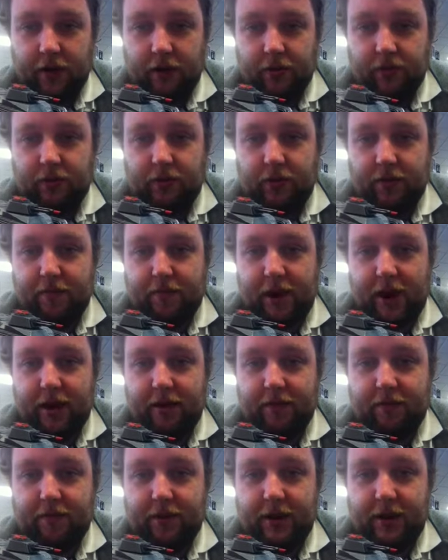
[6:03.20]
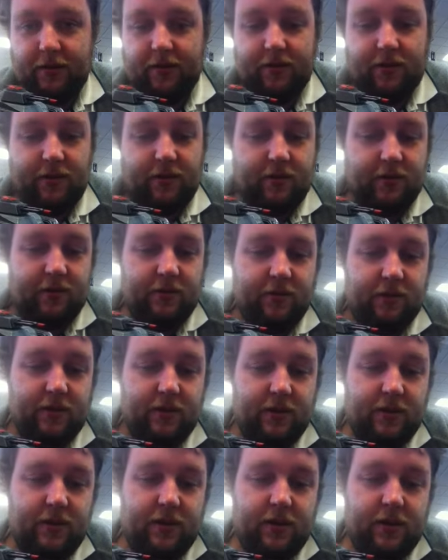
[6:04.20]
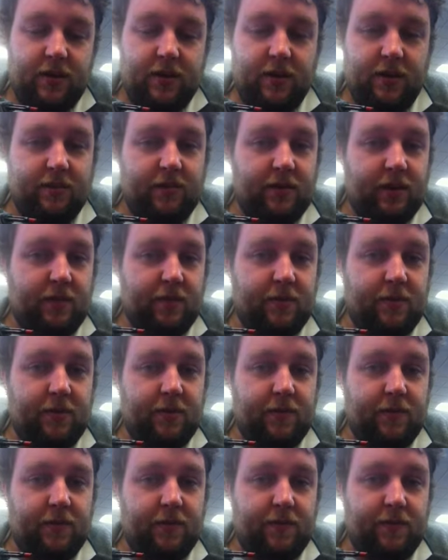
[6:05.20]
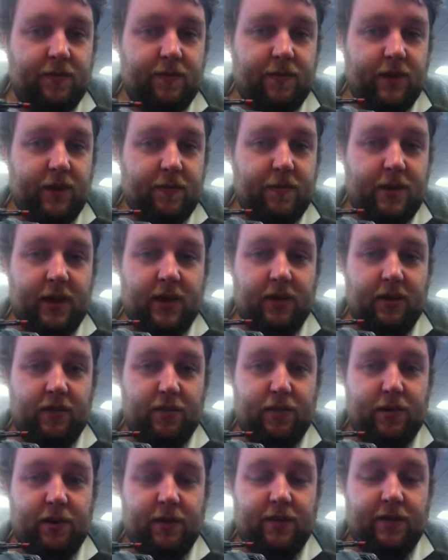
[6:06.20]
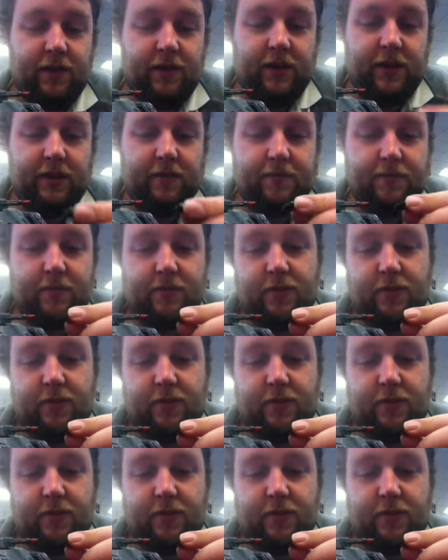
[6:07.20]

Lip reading: holes at the back of pieces that seem to just fit magnets perfectly.